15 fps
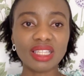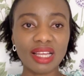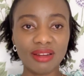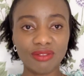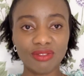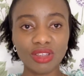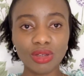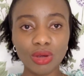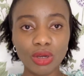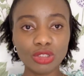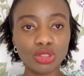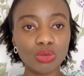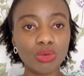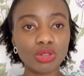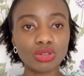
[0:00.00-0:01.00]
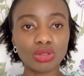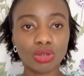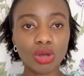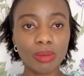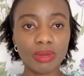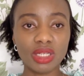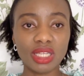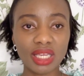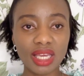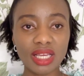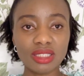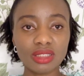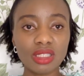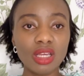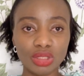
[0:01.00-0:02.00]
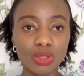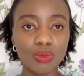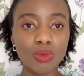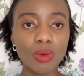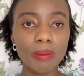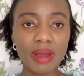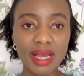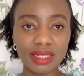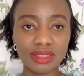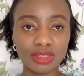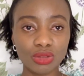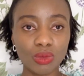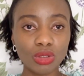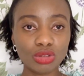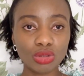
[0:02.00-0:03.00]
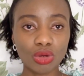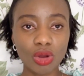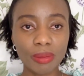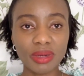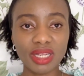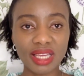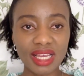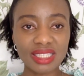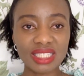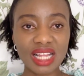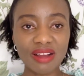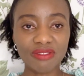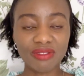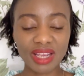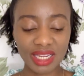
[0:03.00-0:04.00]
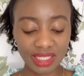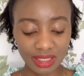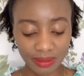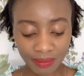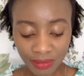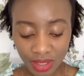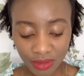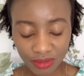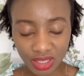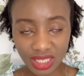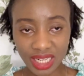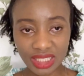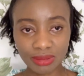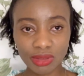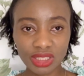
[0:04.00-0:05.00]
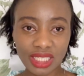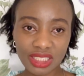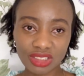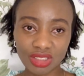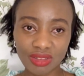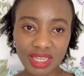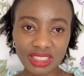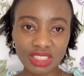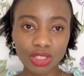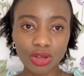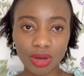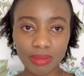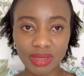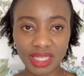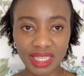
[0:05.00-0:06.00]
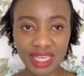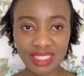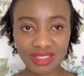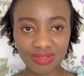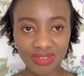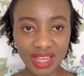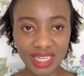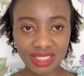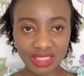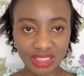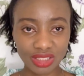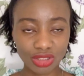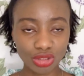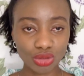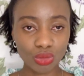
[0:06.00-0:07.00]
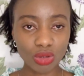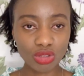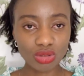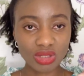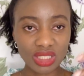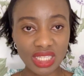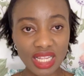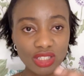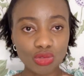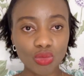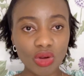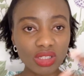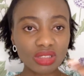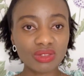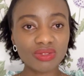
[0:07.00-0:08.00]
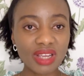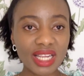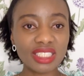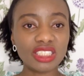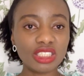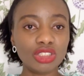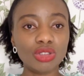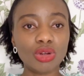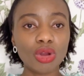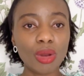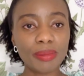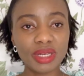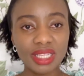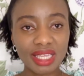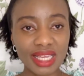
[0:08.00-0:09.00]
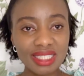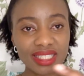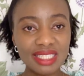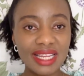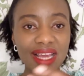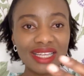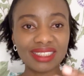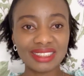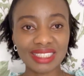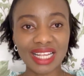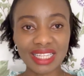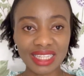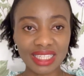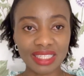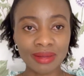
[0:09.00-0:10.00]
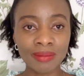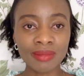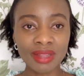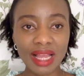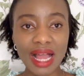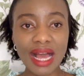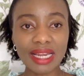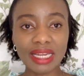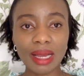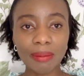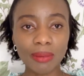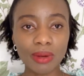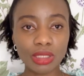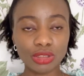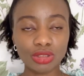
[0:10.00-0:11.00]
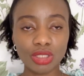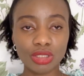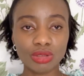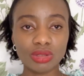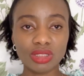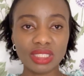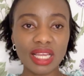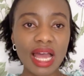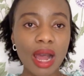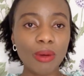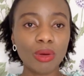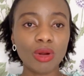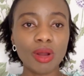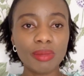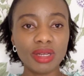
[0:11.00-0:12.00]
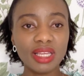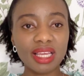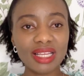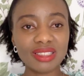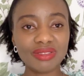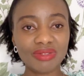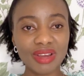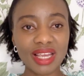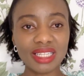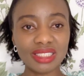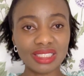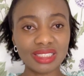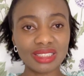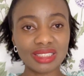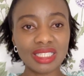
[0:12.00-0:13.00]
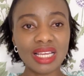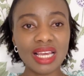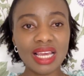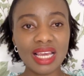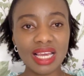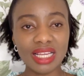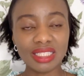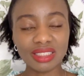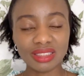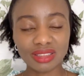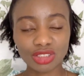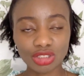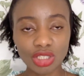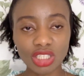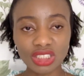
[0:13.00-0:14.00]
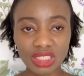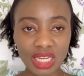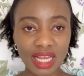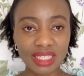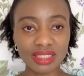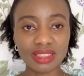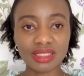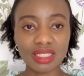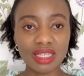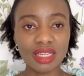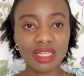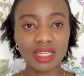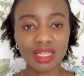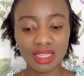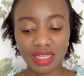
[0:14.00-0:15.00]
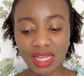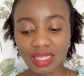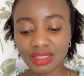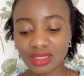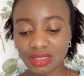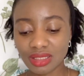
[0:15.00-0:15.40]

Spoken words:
and figure you want to communicate to the woman. You want to communicate that finding. In as much as you're writing communicate findings, you want to state what finding you're communicating exactly at that point. So you could say, I will communicate findings such as that